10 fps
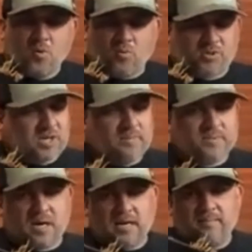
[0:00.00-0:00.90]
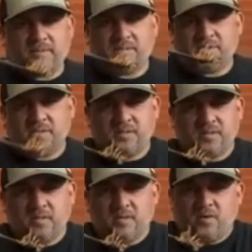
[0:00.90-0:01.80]
Well, sometimes,
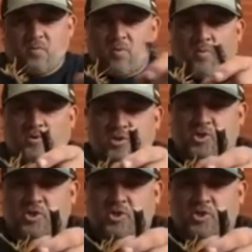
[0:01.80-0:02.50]
well, we just